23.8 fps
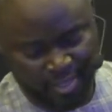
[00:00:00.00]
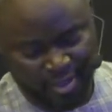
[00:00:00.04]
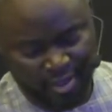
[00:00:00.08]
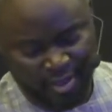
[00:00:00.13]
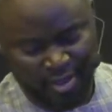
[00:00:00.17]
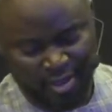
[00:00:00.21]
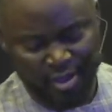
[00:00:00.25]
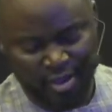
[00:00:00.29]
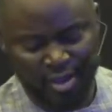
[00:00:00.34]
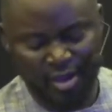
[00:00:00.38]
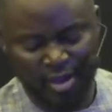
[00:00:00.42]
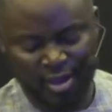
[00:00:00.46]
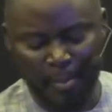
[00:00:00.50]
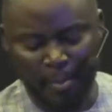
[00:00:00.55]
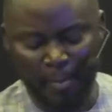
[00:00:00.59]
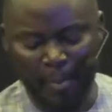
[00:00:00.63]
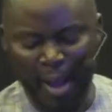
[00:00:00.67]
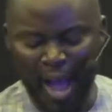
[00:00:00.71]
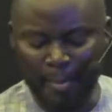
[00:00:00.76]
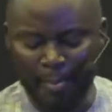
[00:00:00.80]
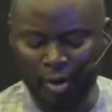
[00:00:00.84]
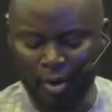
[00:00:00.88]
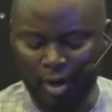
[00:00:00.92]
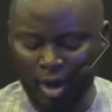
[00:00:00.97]
The
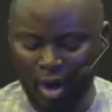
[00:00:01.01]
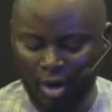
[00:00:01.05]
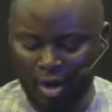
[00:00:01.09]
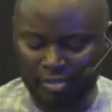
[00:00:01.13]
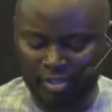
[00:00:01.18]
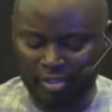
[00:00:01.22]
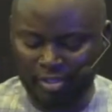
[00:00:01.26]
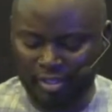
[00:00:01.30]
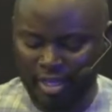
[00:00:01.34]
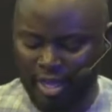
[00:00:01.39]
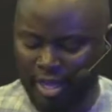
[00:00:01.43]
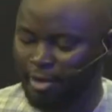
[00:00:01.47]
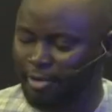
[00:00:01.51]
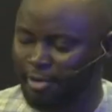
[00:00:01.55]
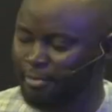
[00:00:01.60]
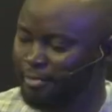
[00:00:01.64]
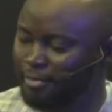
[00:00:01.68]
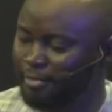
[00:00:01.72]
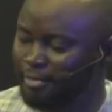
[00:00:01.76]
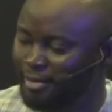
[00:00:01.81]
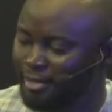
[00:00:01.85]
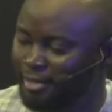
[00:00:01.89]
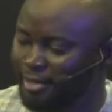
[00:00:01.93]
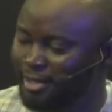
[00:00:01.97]
Bible calls him
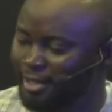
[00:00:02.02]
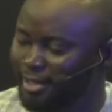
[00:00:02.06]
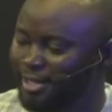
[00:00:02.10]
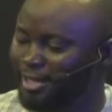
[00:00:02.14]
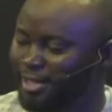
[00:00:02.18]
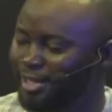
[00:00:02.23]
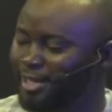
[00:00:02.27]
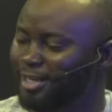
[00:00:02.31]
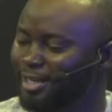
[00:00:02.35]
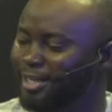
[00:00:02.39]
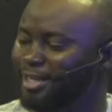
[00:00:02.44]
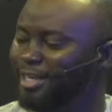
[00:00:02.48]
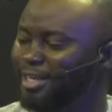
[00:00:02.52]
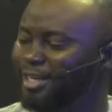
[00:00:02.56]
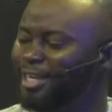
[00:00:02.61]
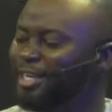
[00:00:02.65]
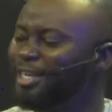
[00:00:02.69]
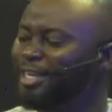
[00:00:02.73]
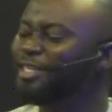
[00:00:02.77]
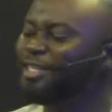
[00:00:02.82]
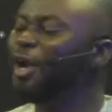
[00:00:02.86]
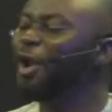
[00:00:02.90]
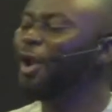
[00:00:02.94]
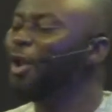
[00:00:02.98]

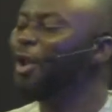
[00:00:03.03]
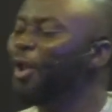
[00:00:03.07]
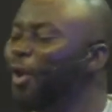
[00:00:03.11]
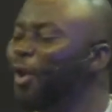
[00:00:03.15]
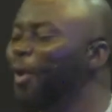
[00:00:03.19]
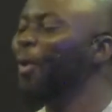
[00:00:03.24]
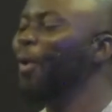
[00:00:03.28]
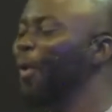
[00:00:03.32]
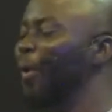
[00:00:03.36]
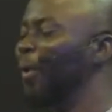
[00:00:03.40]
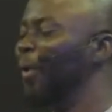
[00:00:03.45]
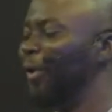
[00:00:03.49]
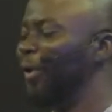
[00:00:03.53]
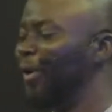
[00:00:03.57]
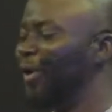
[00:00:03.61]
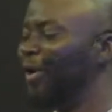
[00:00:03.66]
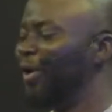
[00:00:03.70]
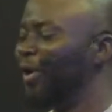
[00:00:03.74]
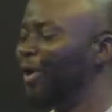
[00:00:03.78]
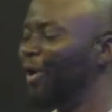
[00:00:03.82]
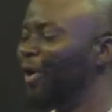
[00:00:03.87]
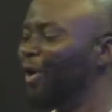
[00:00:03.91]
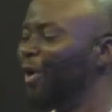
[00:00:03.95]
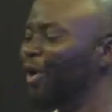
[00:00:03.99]
the Lord
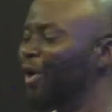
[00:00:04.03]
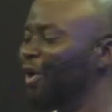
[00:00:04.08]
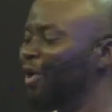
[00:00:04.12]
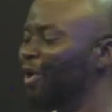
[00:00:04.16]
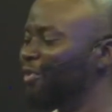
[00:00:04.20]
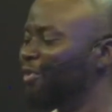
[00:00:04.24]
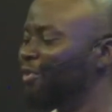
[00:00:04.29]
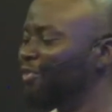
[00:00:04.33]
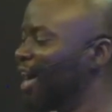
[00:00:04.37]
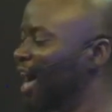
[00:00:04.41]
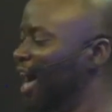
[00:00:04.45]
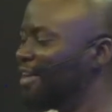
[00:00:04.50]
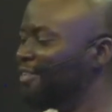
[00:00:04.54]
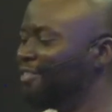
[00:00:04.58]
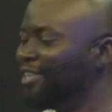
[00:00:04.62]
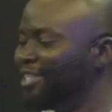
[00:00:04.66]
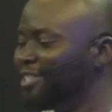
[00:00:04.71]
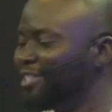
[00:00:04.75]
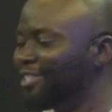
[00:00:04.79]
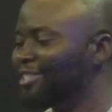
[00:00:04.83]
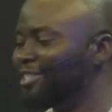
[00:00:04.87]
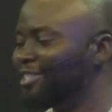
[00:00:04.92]
of harvest.